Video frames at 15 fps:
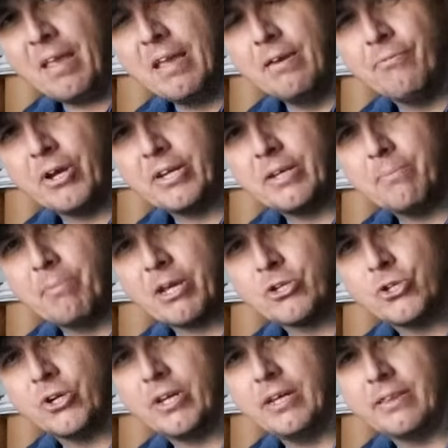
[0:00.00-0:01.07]
If I did, make
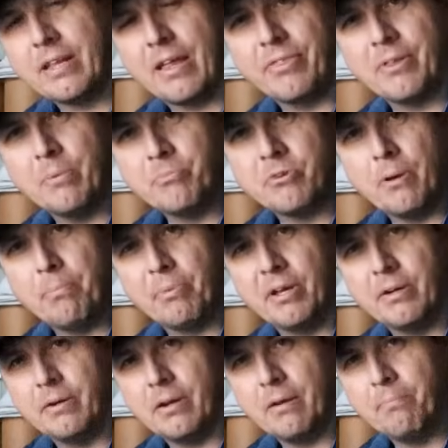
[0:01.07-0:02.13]
sure to hit that thumbs up
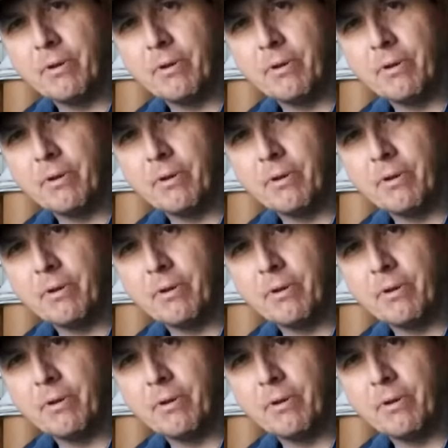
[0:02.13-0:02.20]
button.